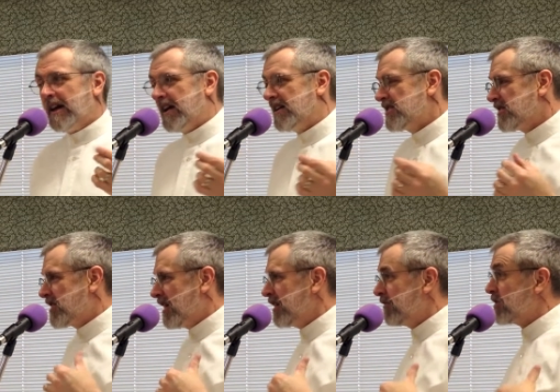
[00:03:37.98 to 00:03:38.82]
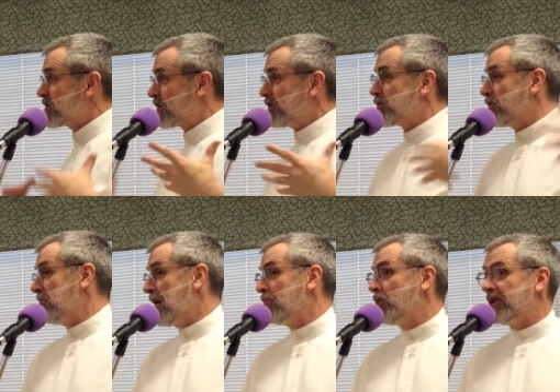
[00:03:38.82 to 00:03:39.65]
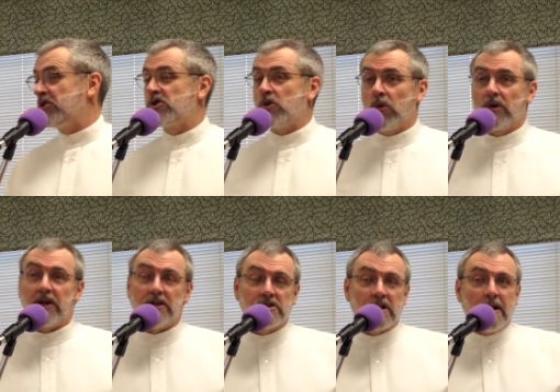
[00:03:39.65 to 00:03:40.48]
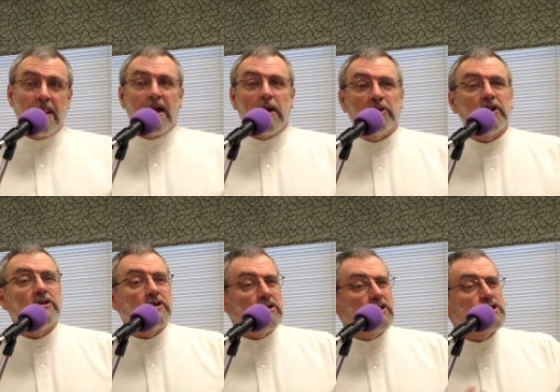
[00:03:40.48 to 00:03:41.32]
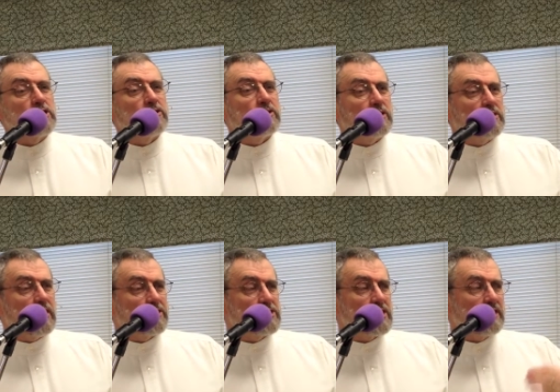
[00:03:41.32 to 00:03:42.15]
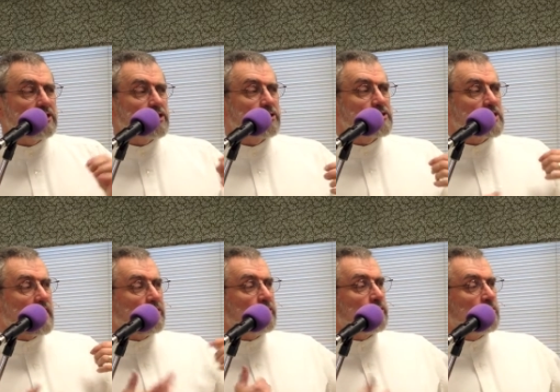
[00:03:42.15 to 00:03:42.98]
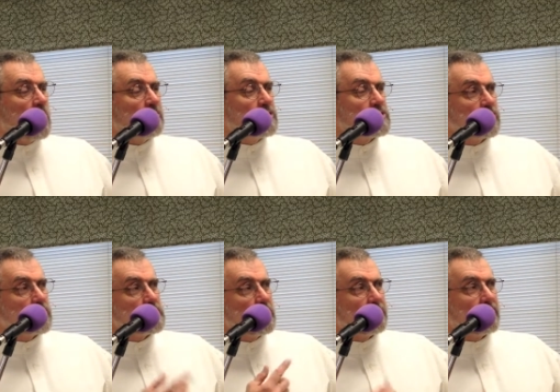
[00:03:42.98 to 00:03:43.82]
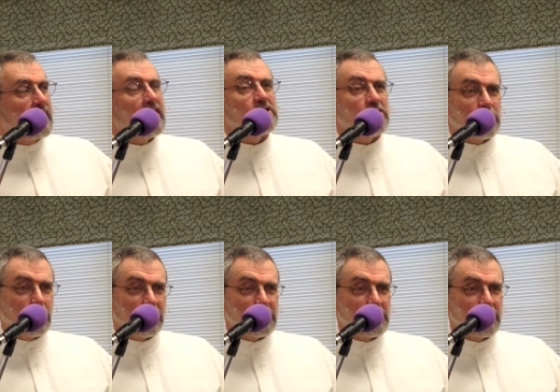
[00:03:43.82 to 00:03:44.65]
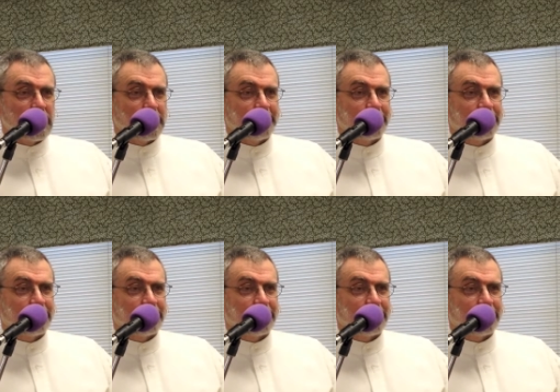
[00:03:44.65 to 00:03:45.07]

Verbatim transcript: and it's the setting of the church remembering stories, but also you understand the church not only remembers stories, but it forgets stories too.